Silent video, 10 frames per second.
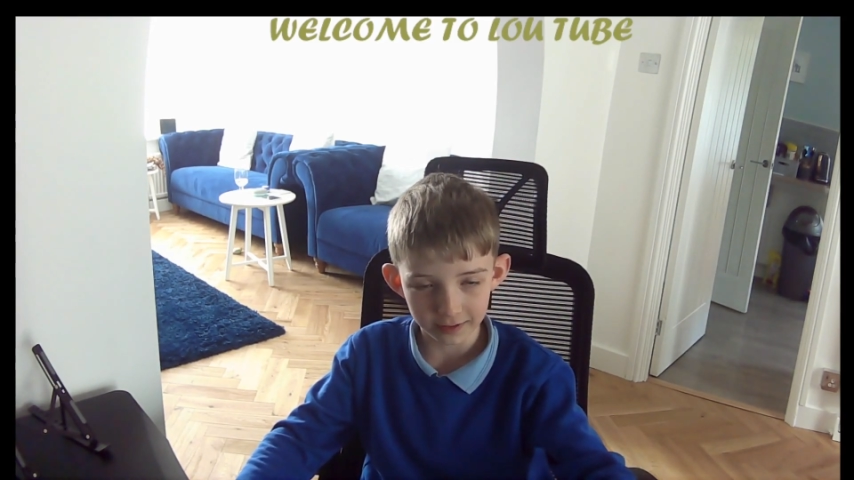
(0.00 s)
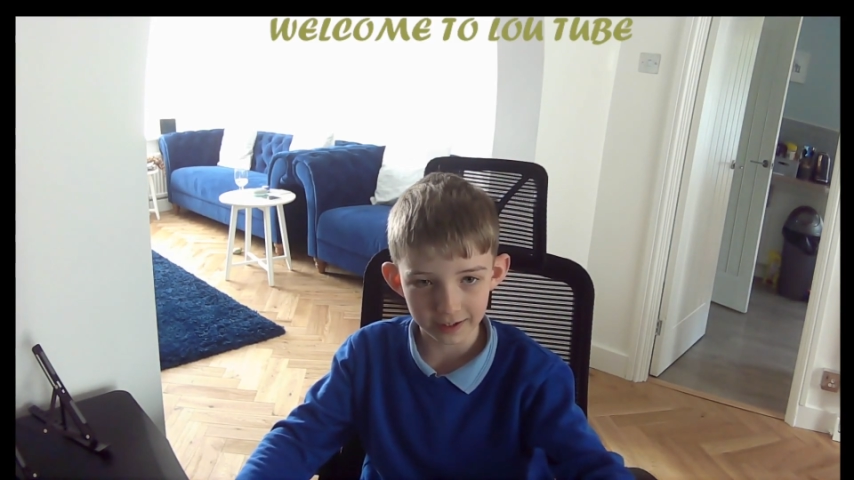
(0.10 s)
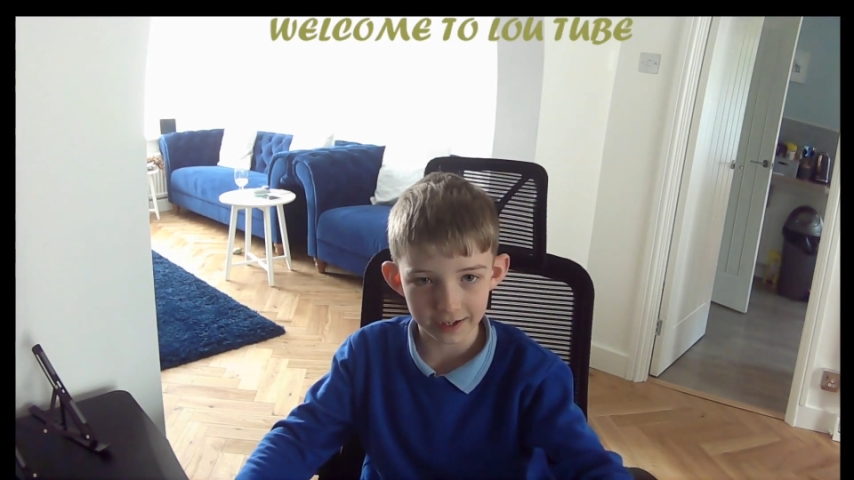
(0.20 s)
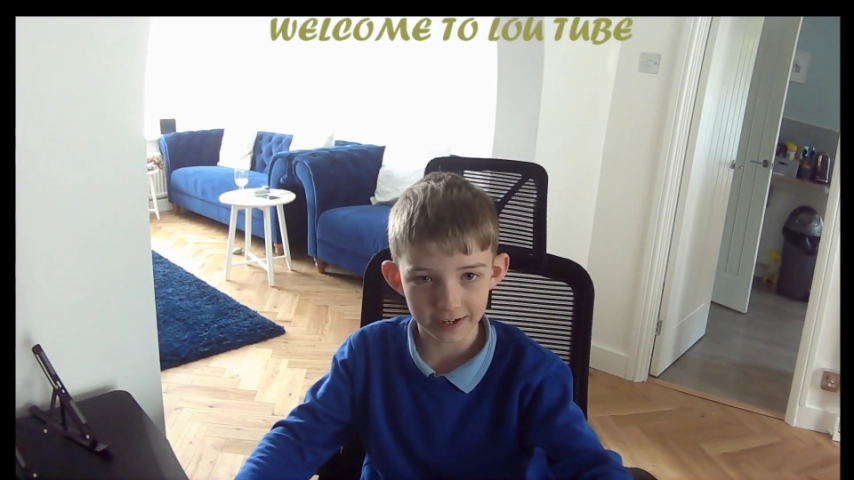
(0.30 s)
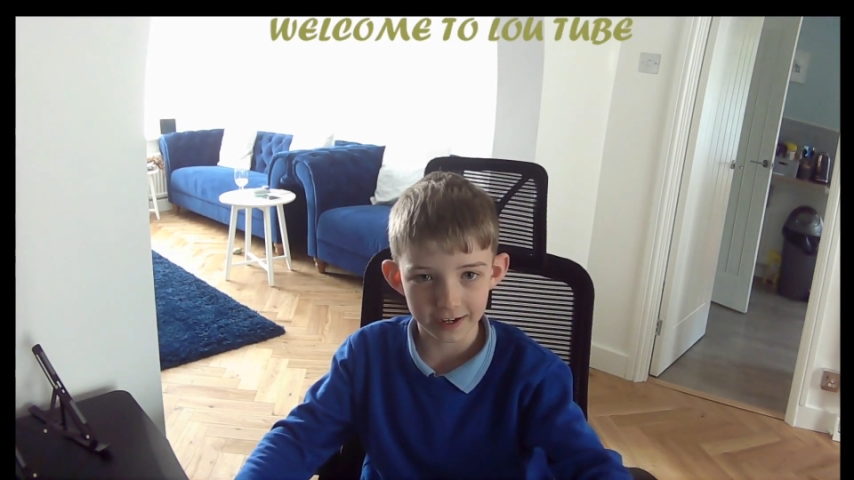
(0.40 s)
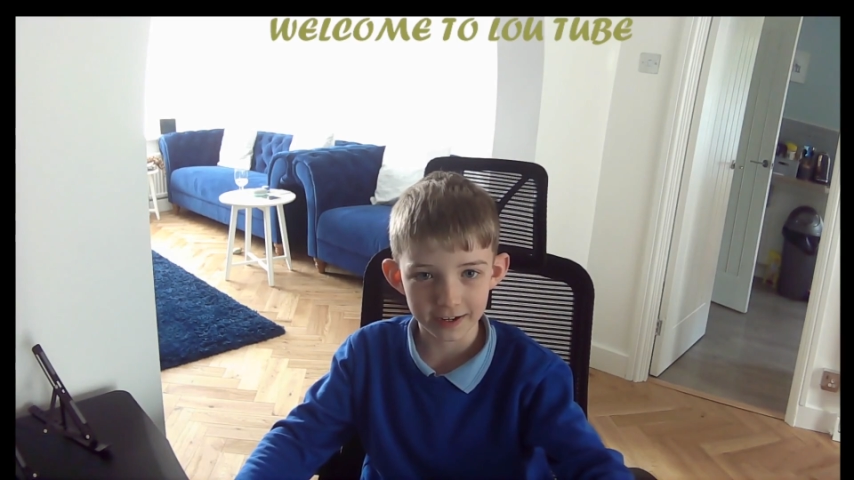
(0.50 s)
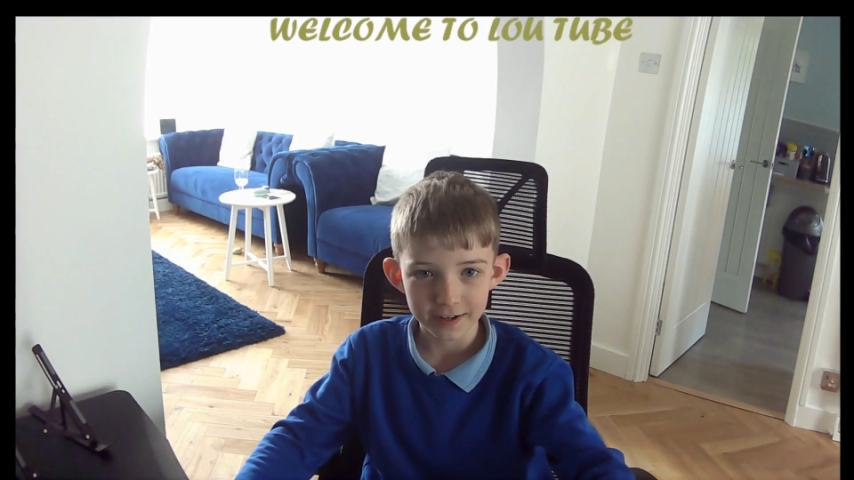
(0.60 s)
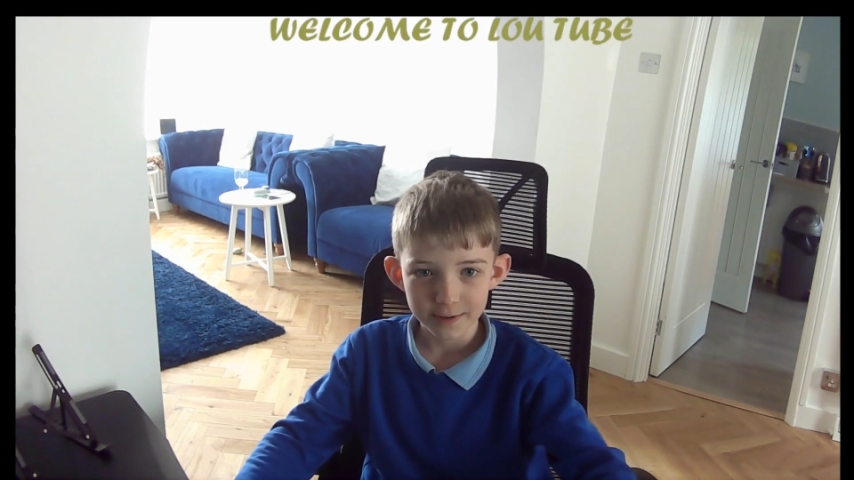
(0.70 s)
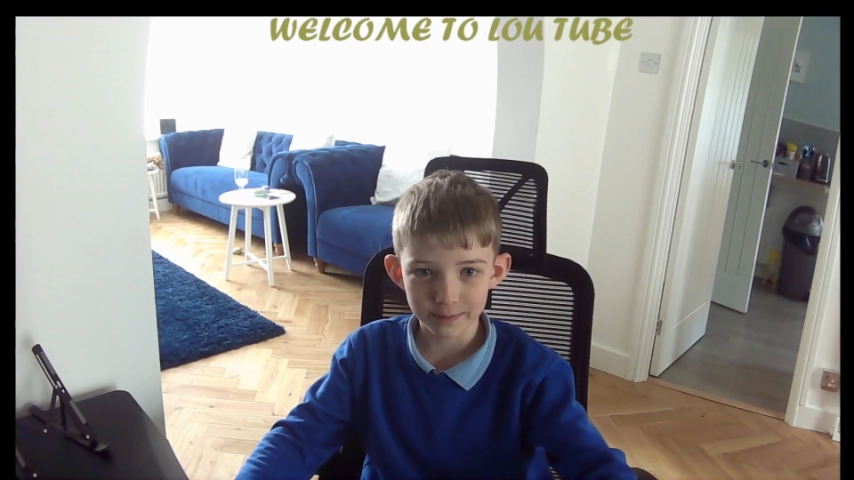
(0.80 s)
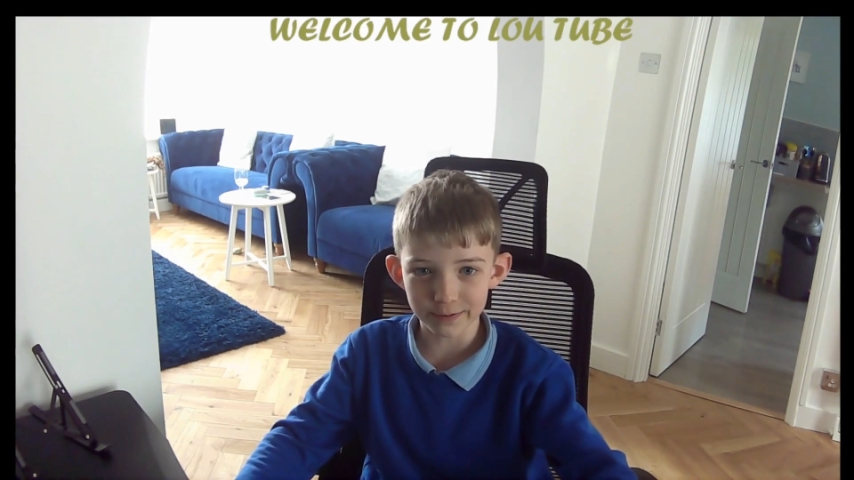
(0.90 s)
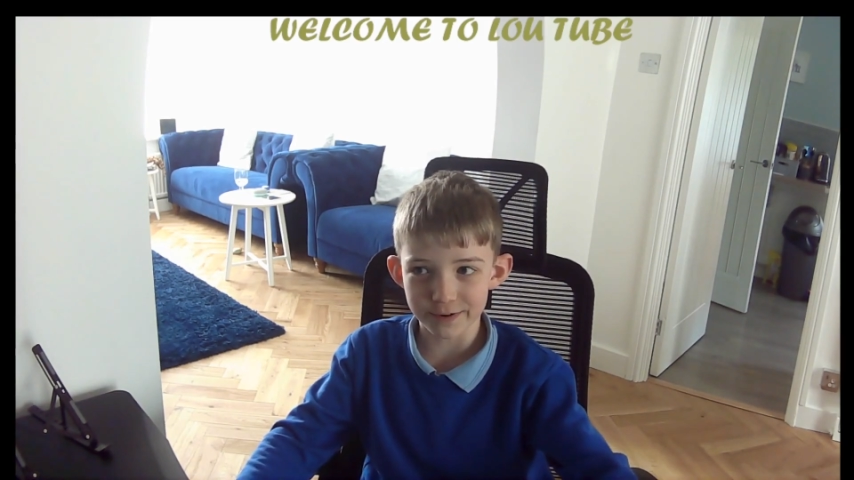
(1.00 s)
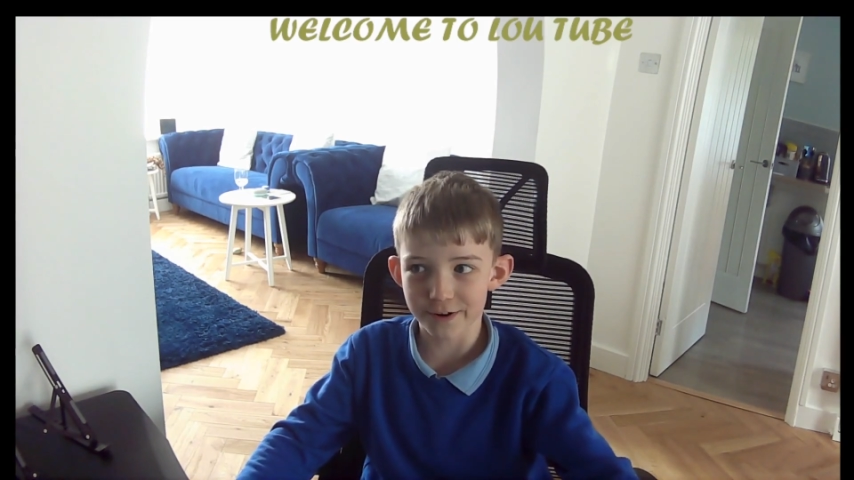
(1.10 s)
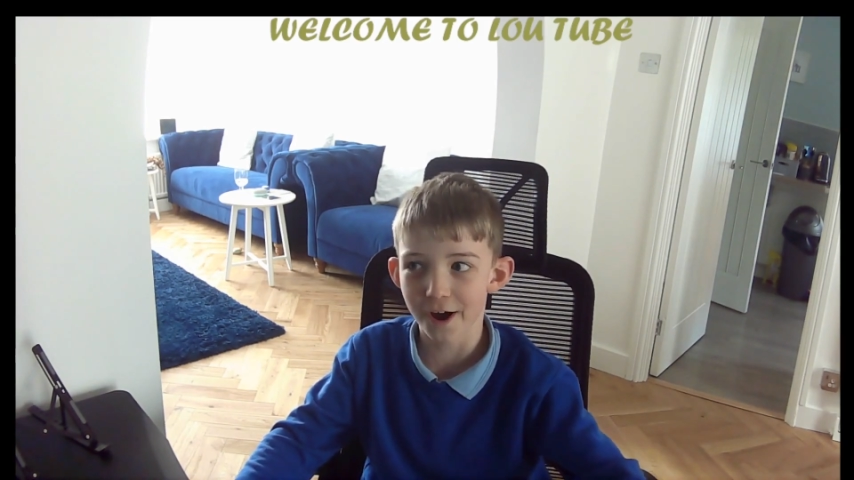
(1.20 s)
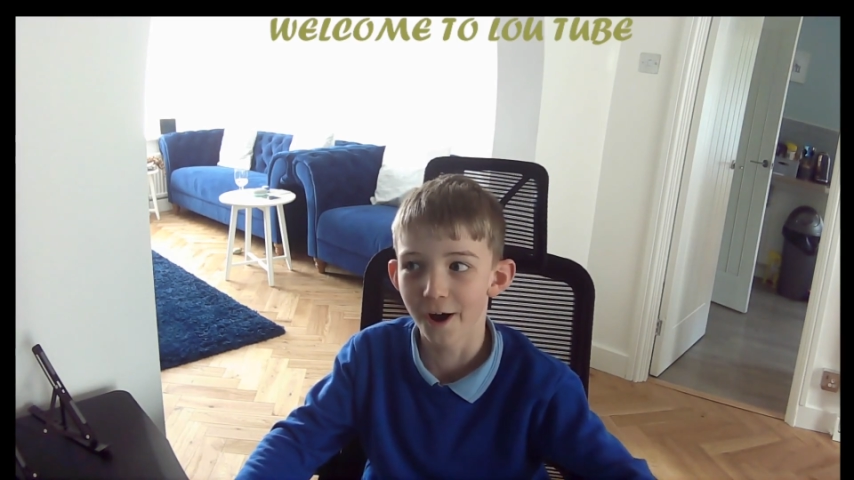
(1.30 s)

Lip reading: in it, but no.